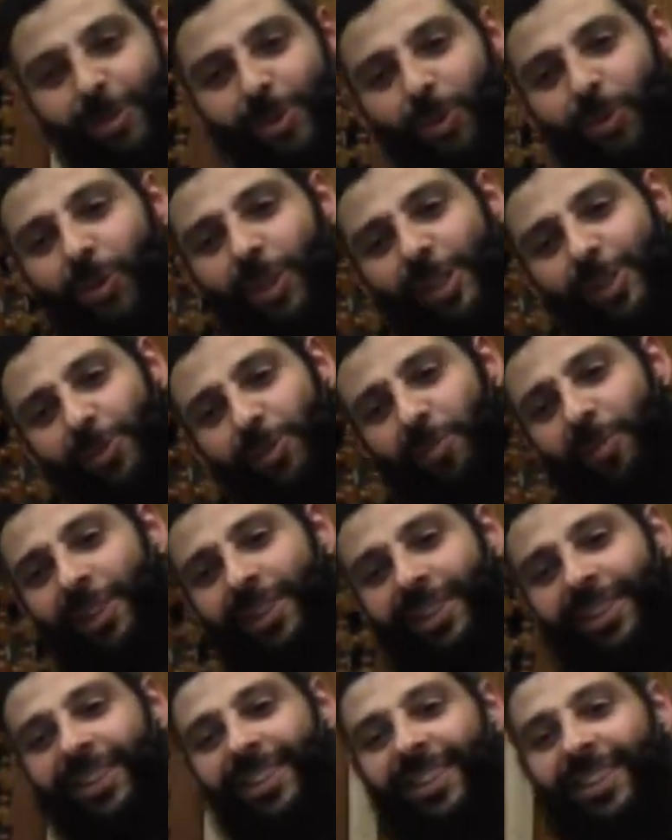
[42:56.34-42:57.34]
used to do this to me.
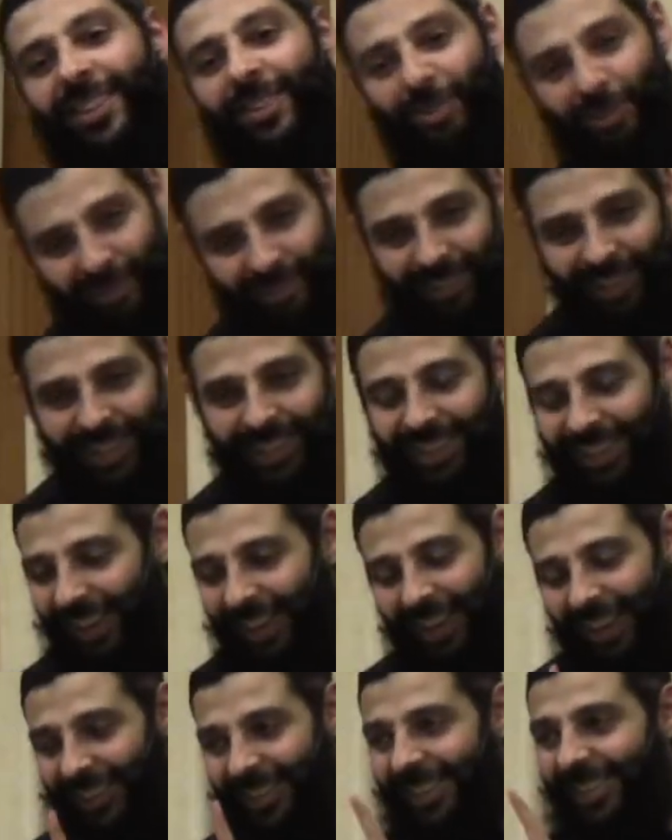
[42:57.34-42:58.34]
Again,
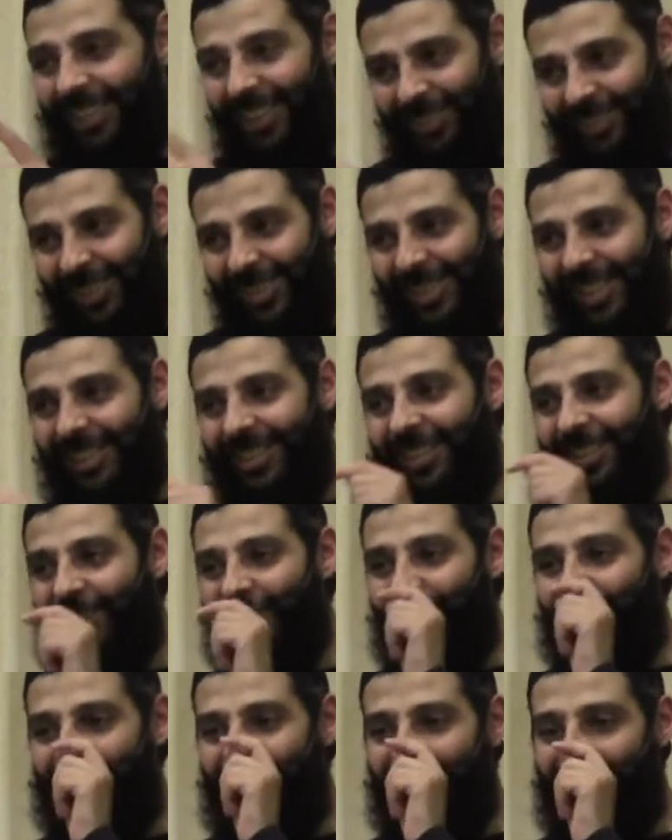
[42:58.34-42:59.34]
I, didn't understand it
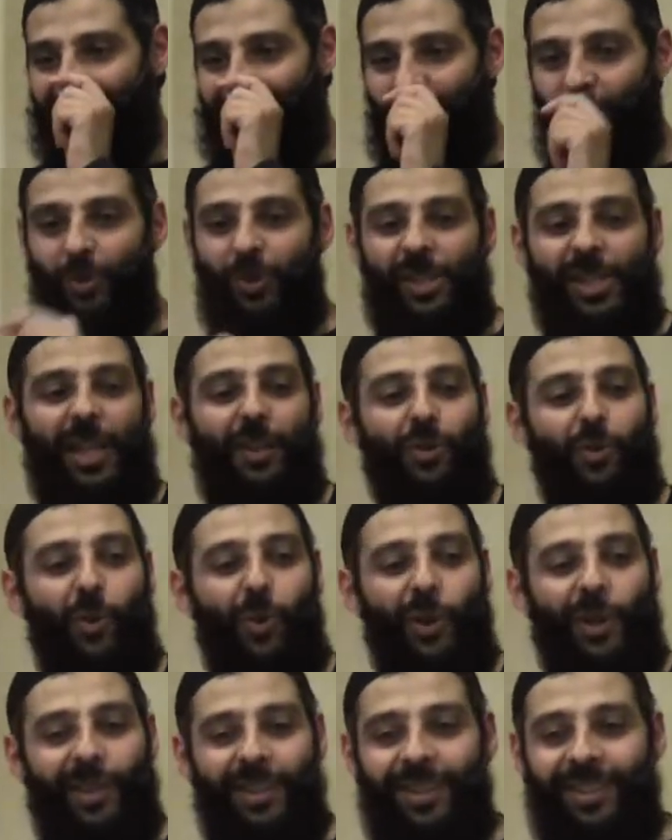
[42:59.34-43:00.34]
the reason. You would see a
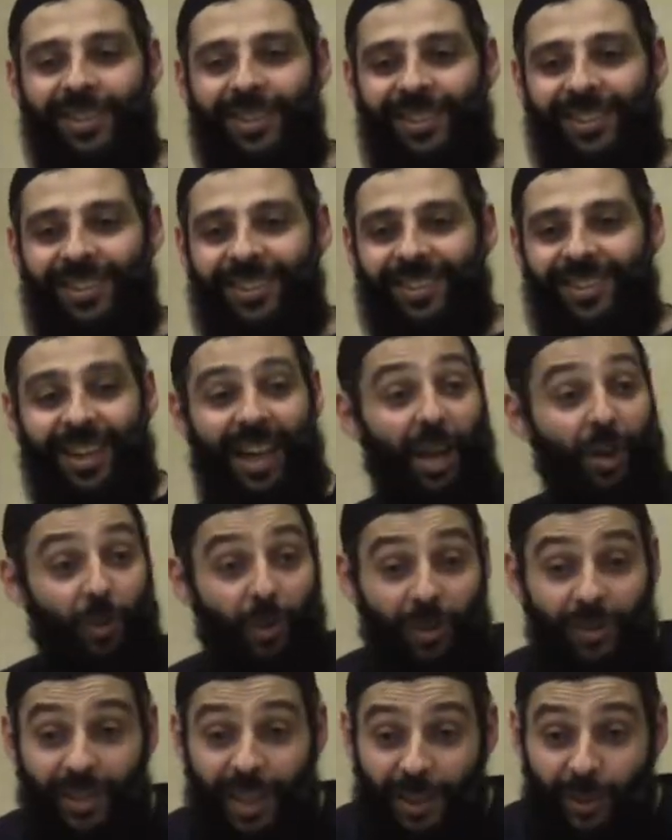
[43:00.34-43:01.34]
toy. I
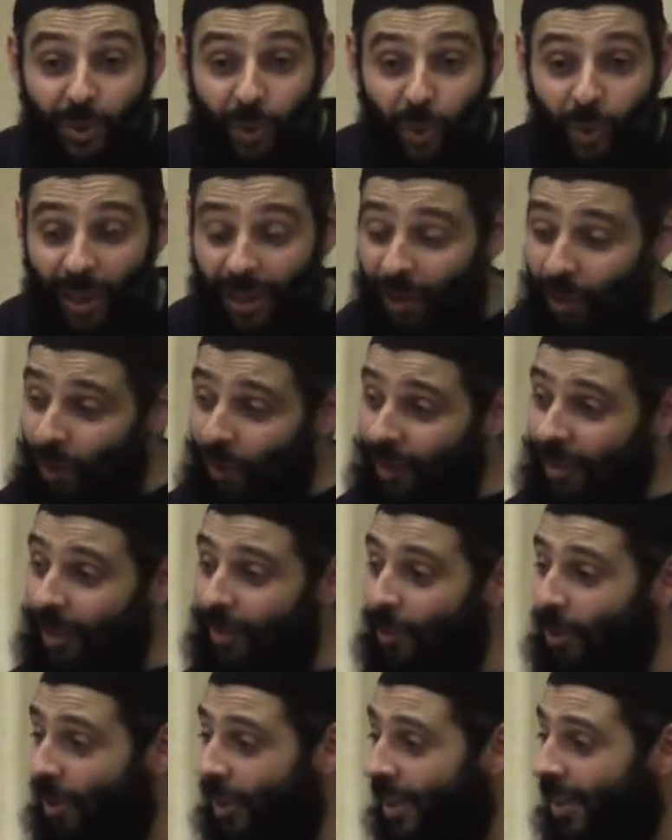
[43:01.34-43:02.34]
want that toy, and you know what
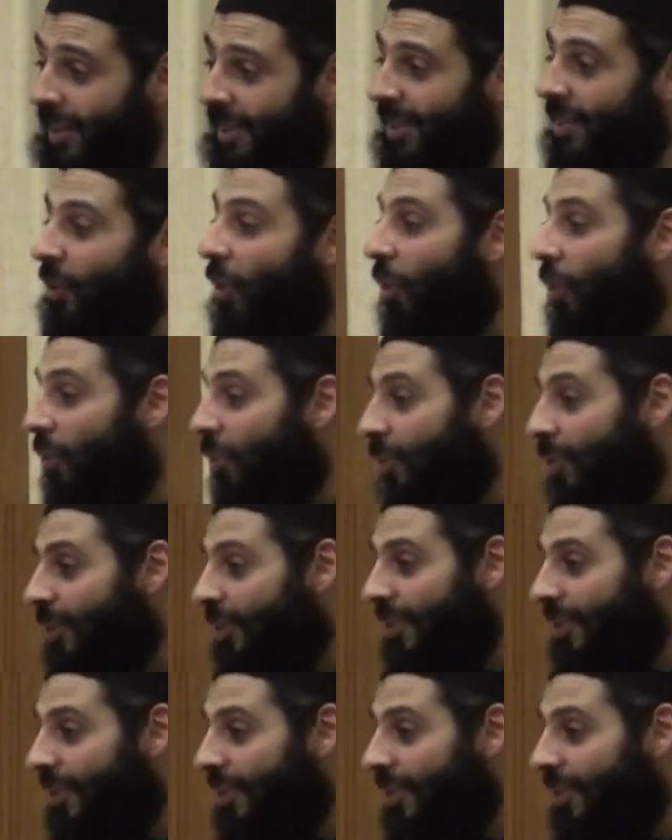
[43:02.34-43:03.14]
he would say? No.